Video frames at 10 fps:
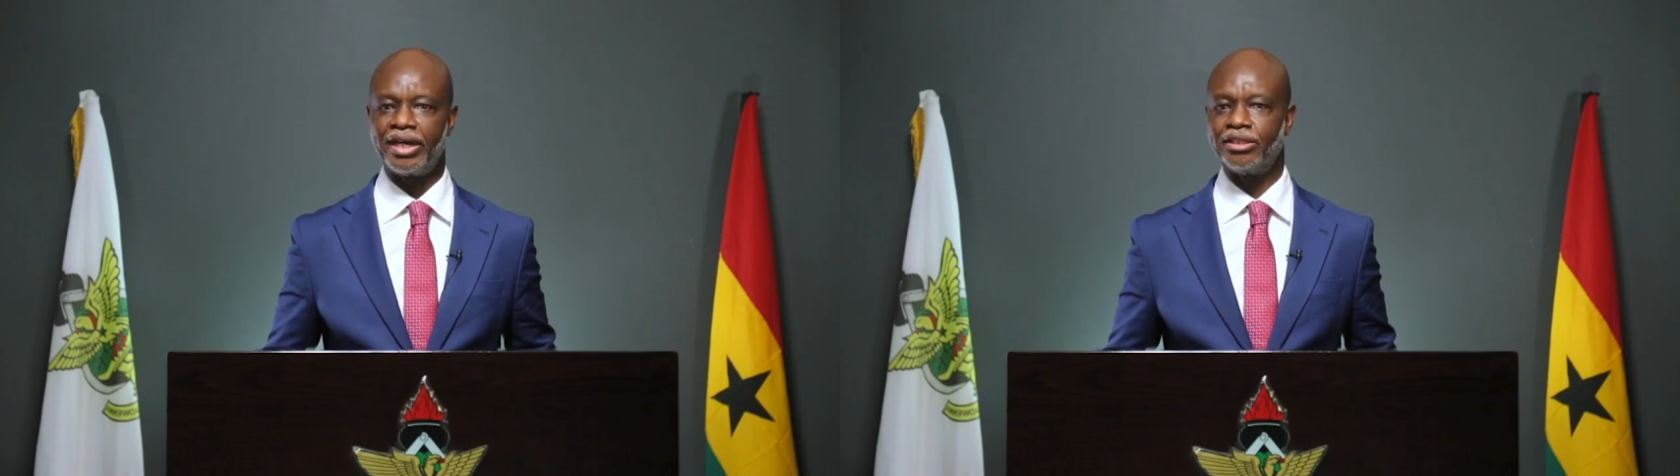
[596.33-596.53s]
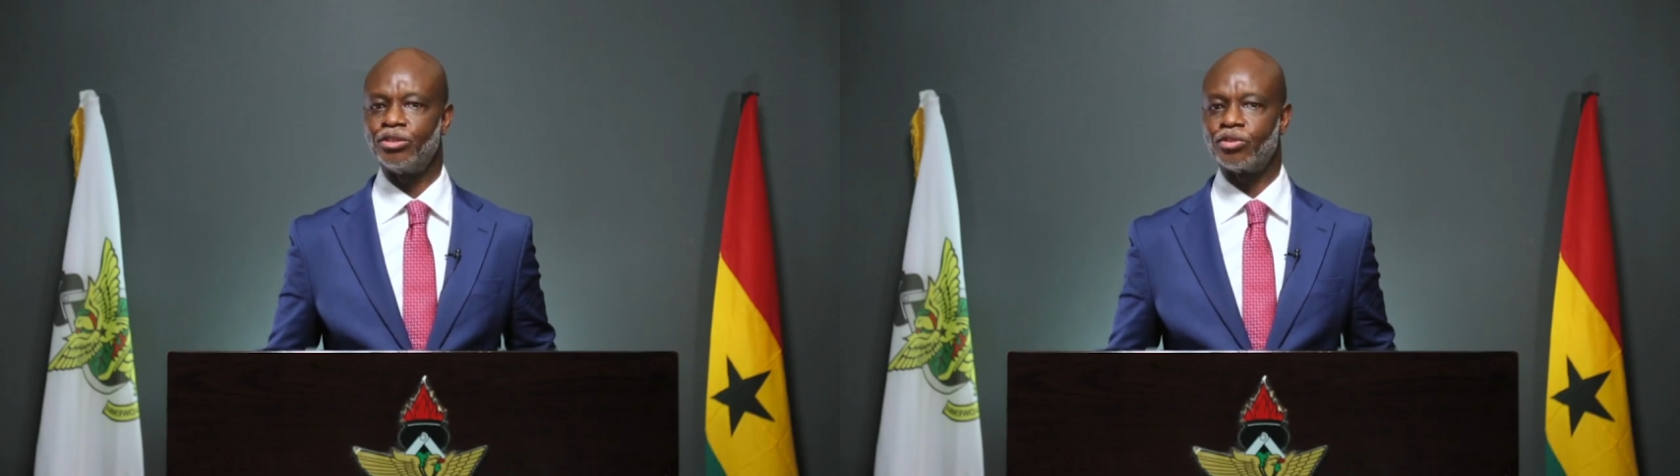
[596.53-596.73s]

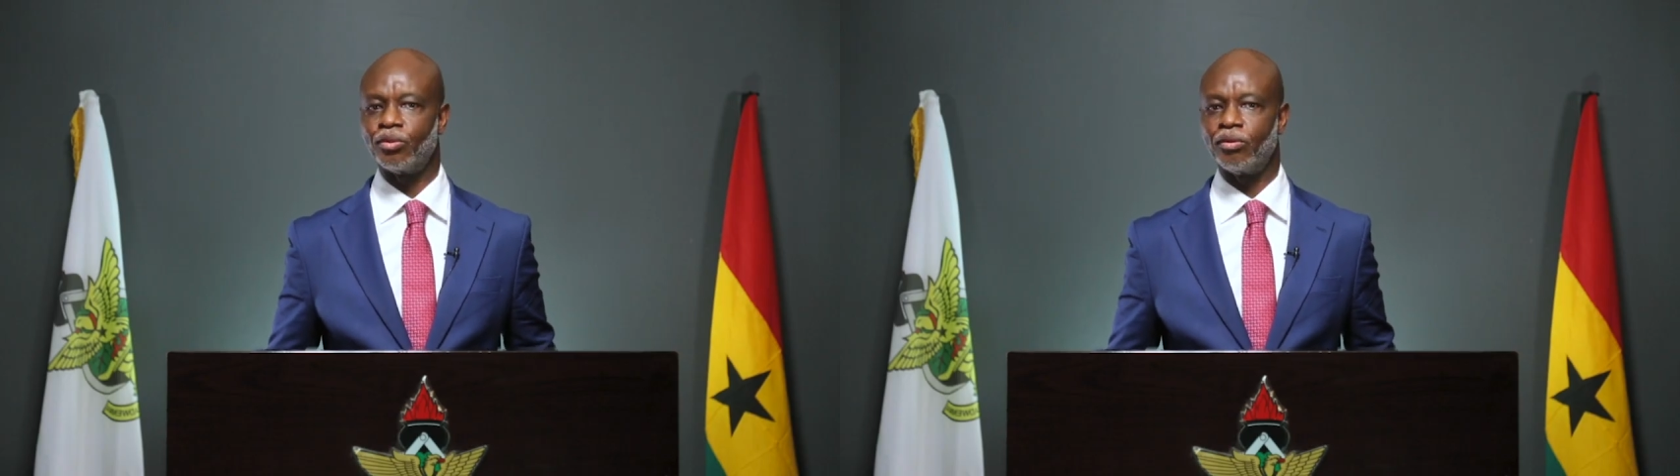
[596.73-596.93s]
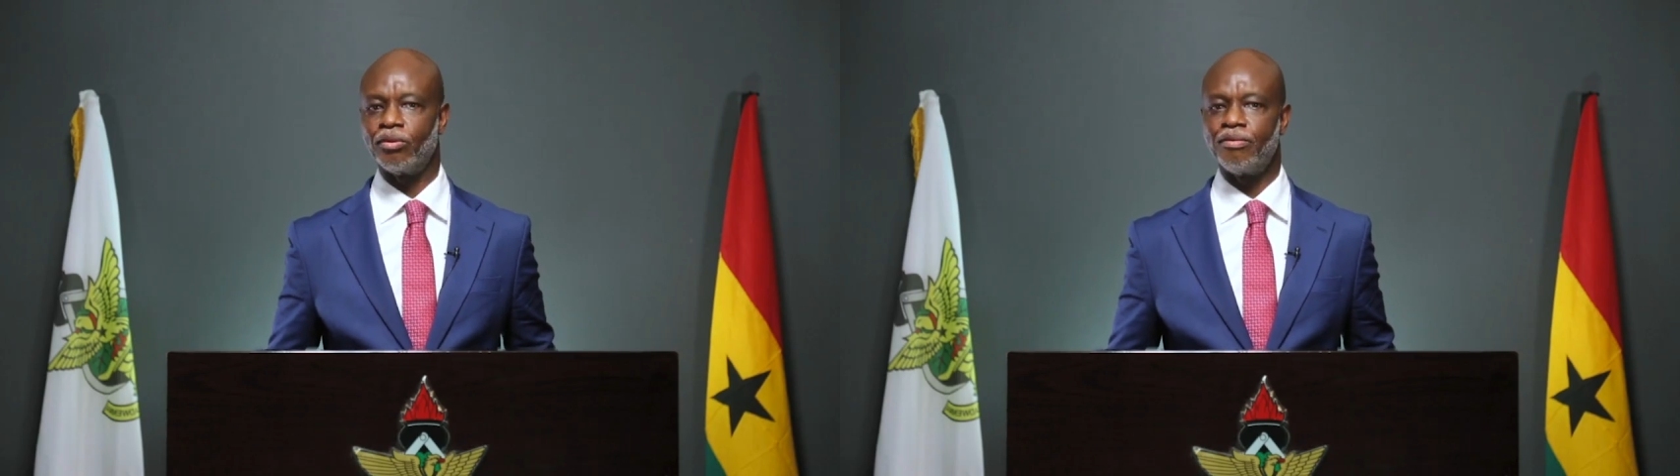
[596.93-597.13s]
had in
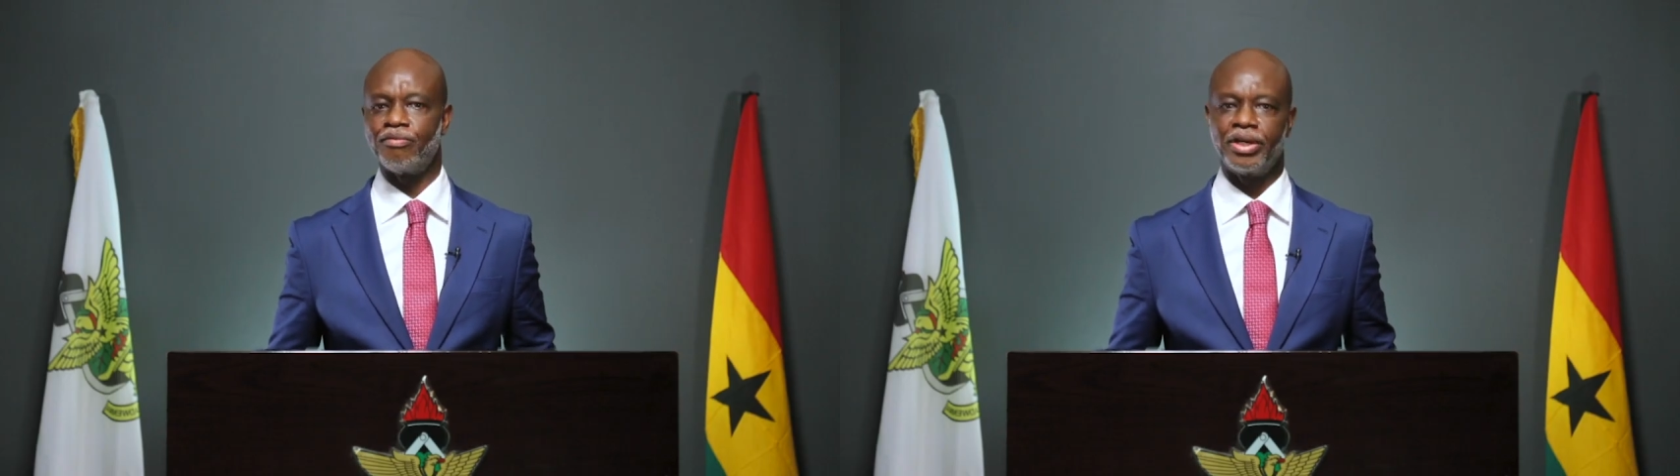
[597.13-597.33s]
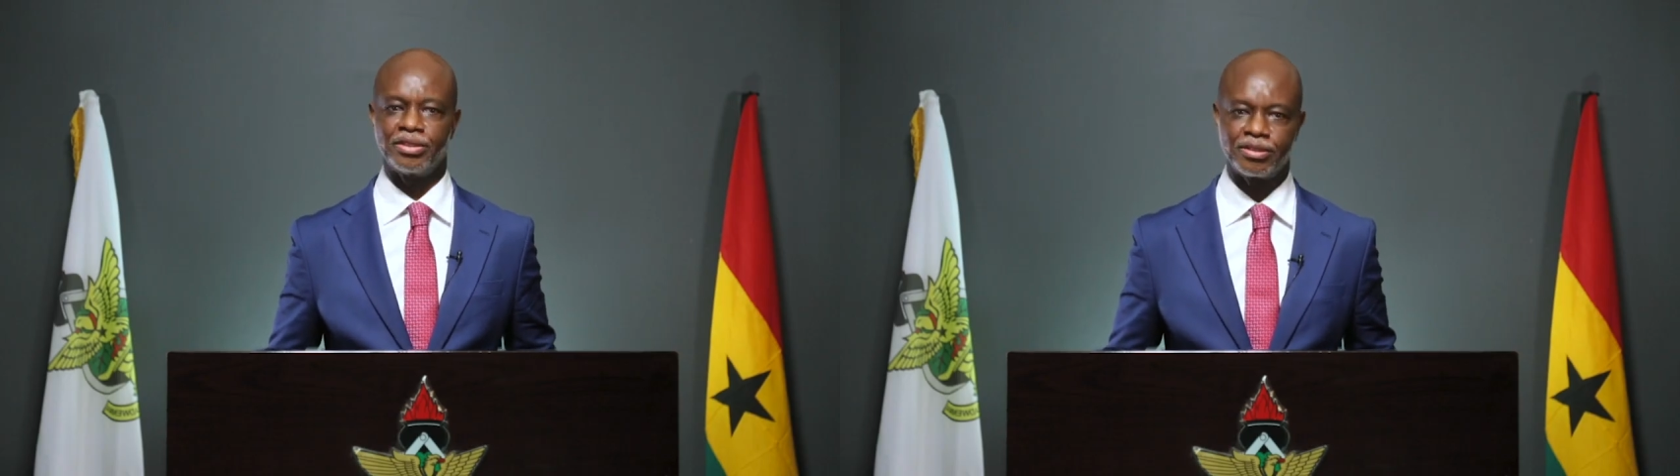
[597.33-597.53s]
store
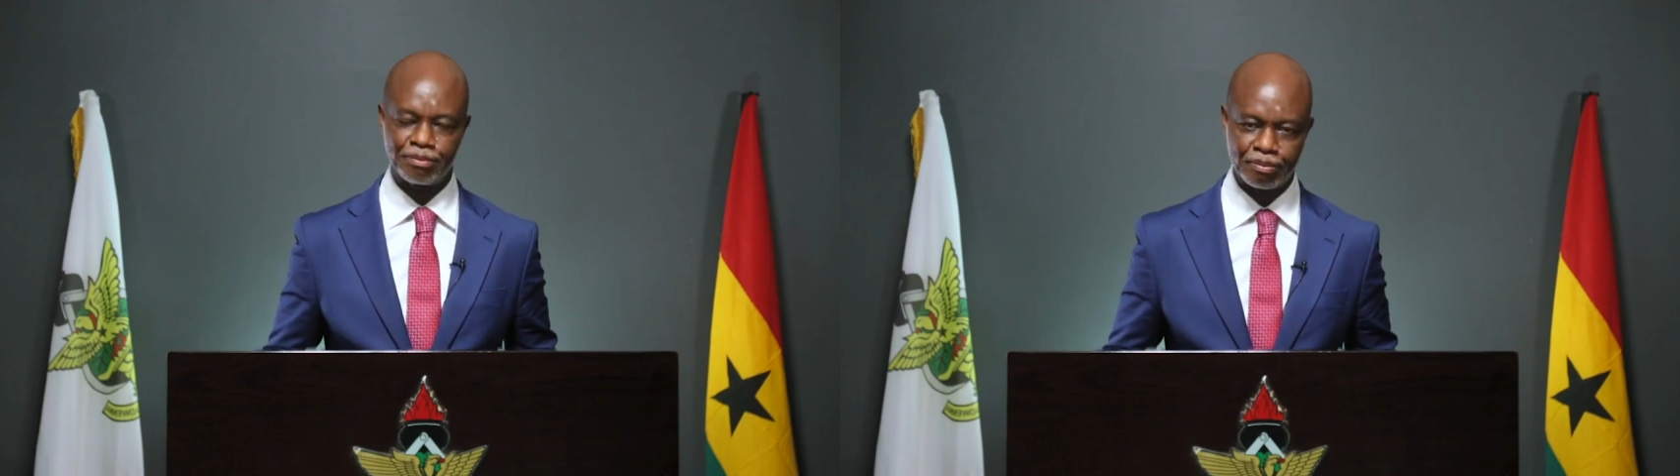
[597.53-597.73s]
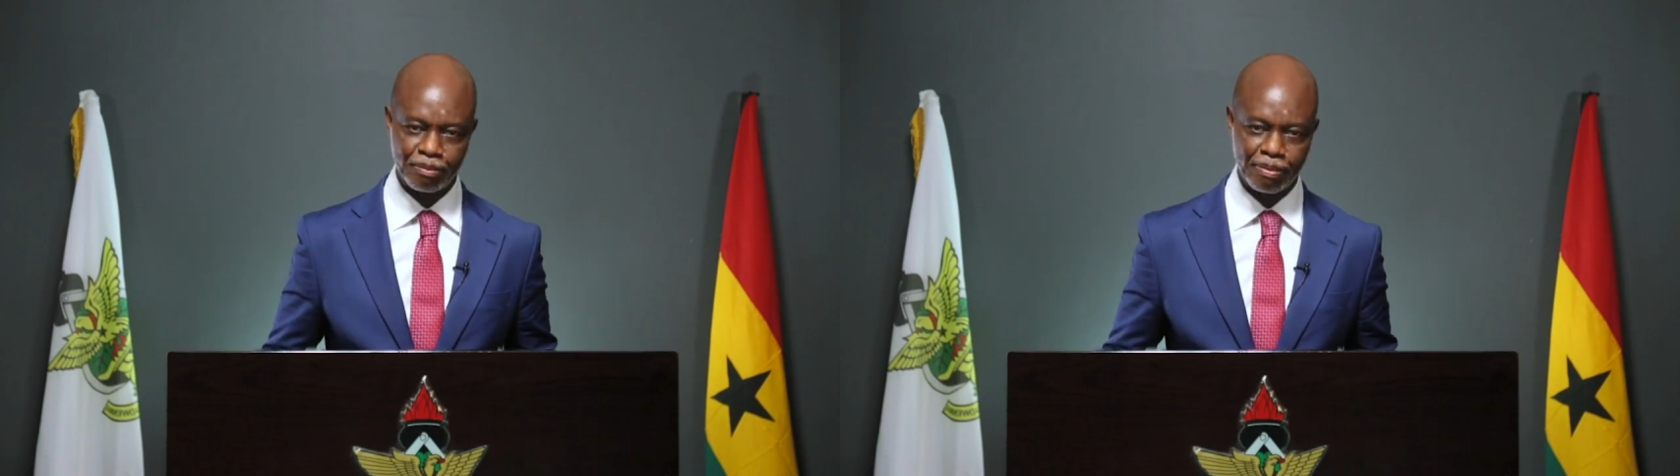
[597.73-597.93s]
for us.